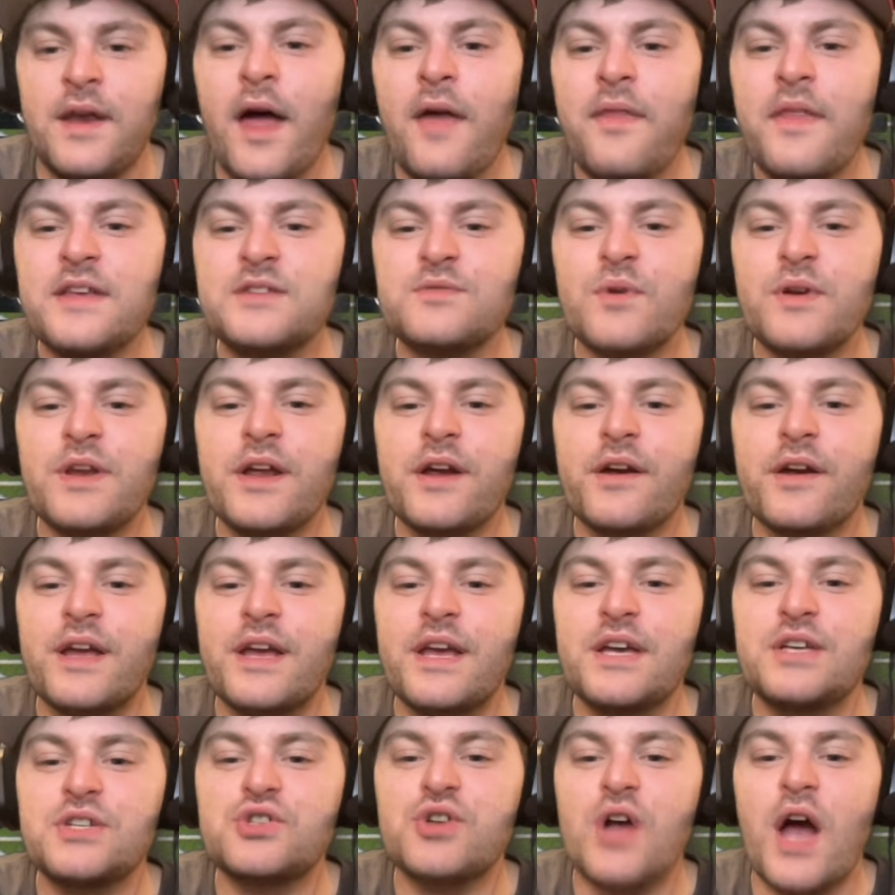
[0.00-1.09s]
Now this one here,
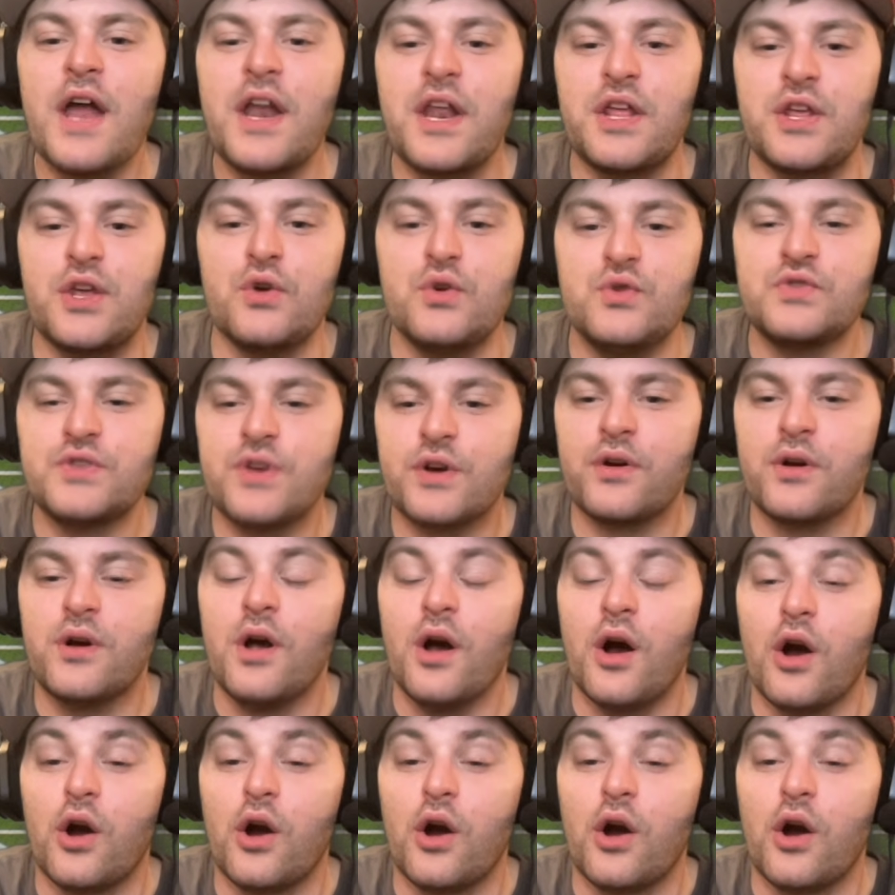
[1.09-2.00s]
he is trying to use her,